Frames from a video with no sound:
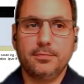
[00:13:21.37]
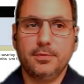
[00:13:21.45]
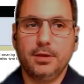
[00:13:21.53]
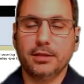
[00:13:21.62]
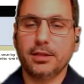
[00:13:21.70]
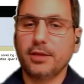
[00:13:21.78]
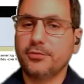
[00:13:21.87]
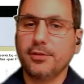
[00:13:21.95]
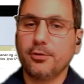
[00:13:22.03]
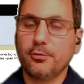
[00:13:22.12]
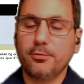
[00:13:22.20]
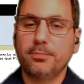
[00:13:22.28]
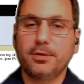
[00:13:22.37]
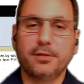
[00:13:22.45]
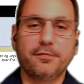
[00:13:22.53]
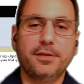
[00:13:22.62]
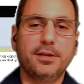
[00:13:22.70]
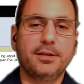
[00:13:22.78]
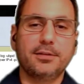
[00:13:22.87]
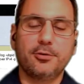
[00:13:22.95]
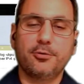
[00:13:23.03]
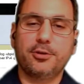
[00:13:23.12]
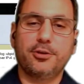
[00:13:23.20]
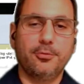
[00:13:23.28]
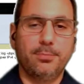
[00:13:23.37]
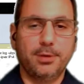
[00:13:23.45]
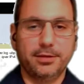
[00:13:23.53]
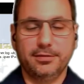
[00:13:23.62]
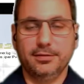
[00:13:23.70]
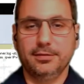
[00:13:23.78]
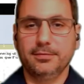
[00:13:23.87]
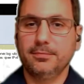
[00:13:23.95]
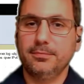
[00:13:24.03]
A nice little convenient little kill button.